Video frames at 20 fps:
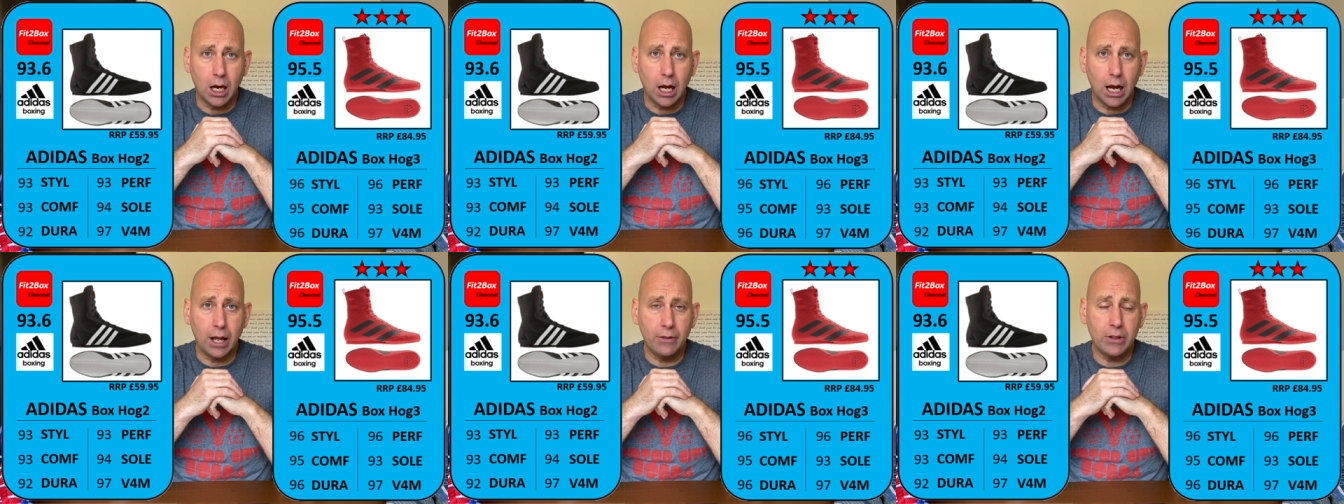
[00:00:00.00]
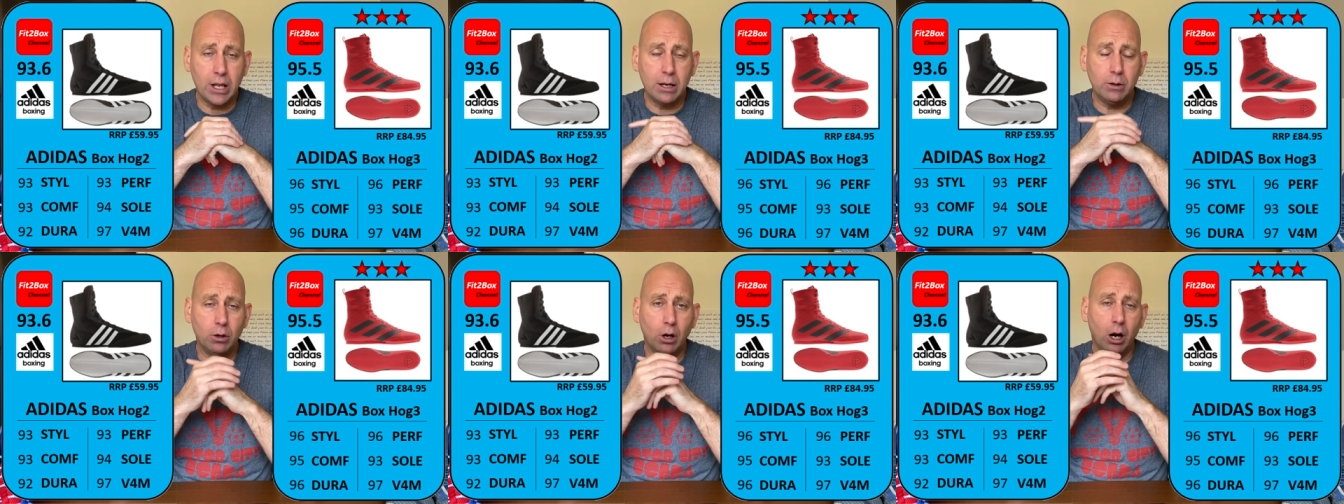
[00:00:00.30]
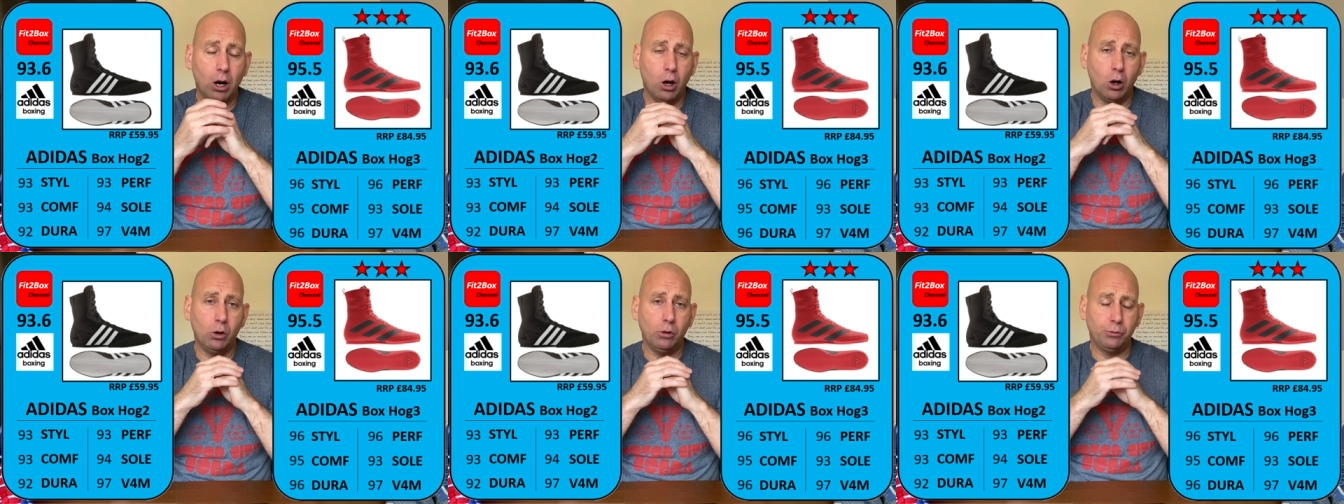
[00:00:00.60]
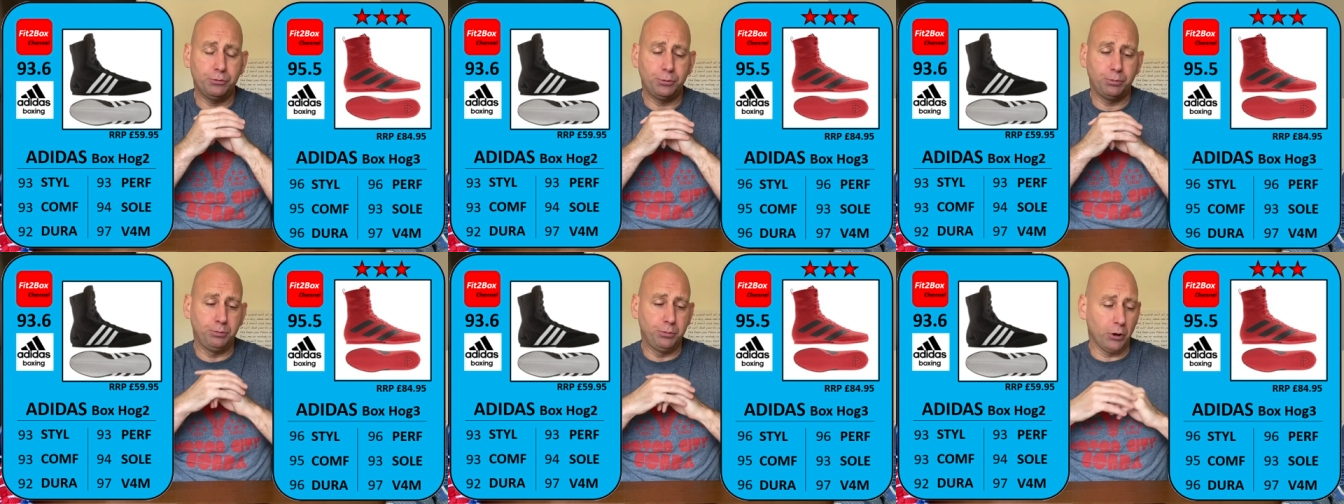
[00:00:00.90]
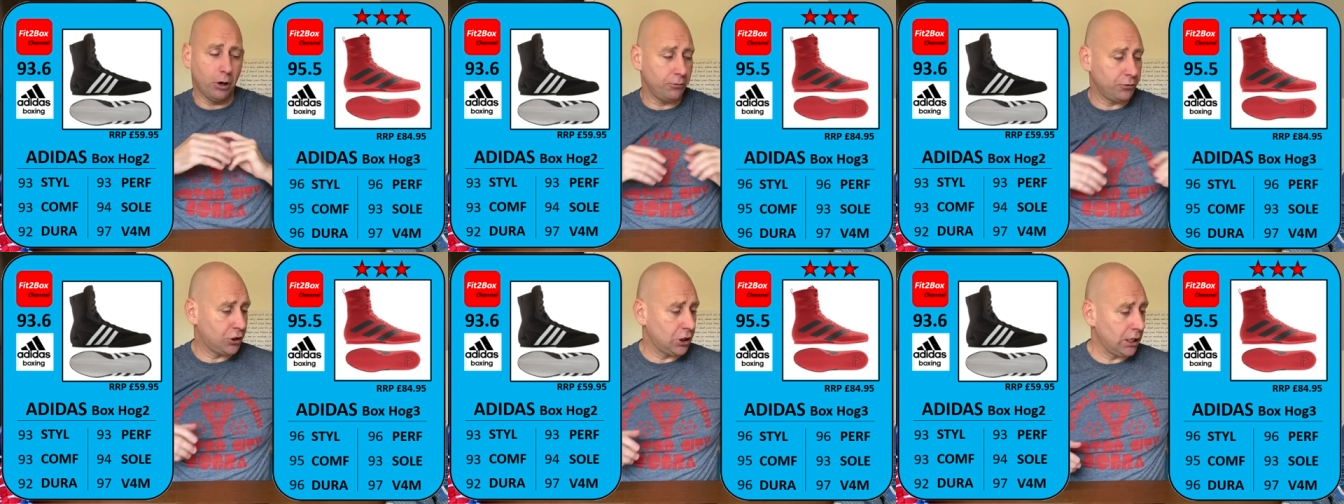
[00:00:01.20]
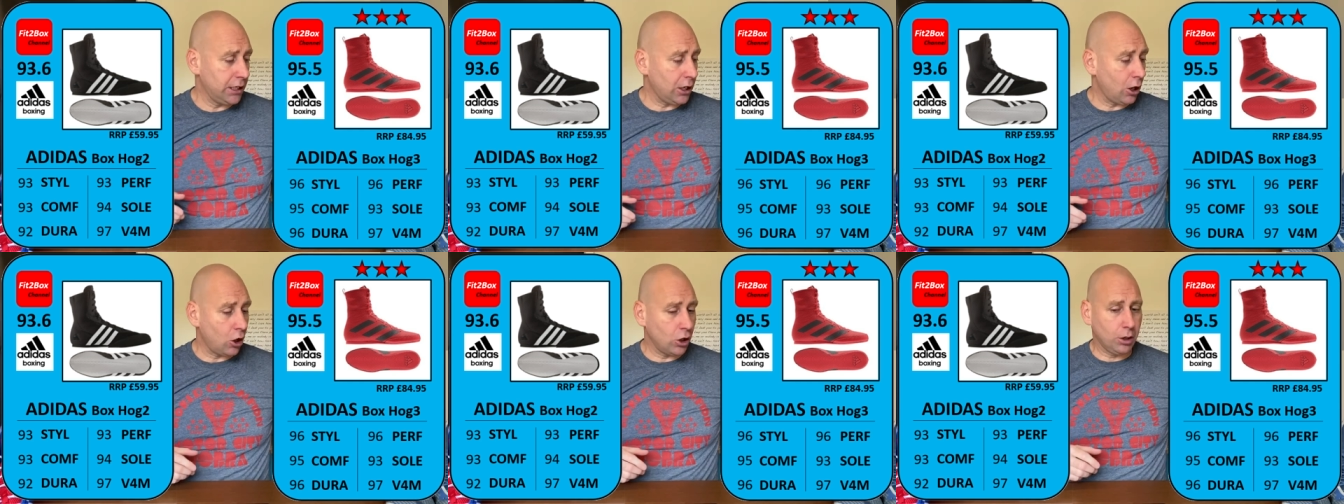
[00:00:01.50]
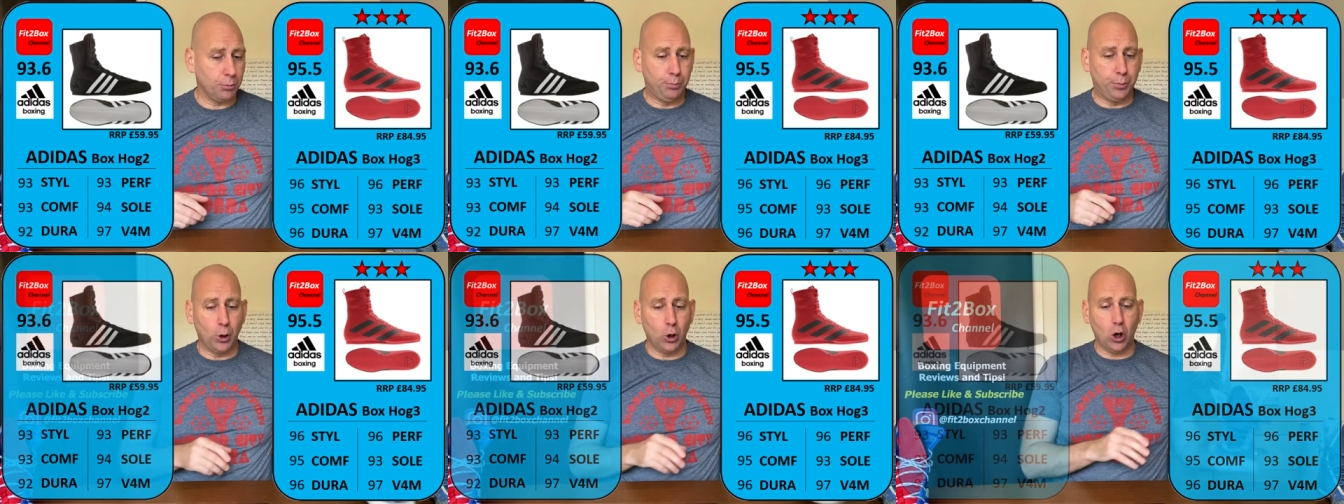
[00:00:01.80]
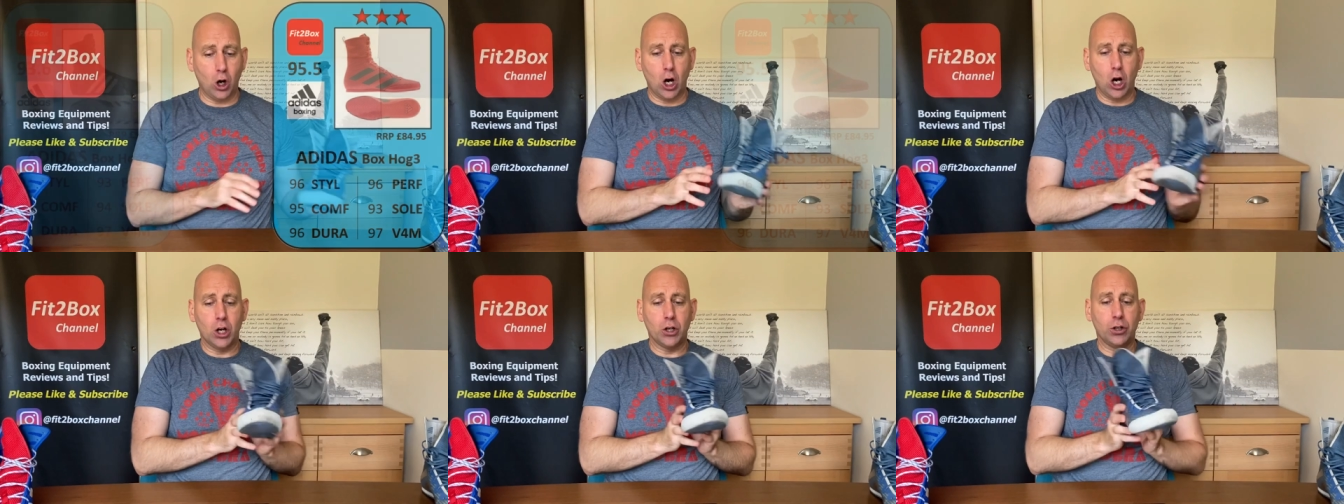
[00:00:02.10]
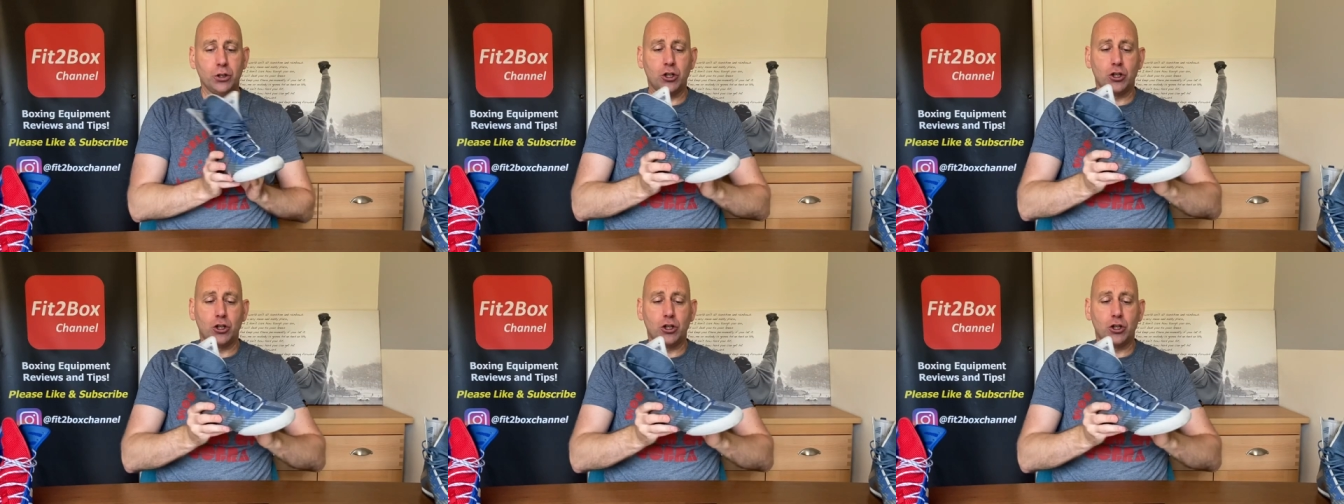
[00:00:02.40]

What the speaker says: And then obviously I can put on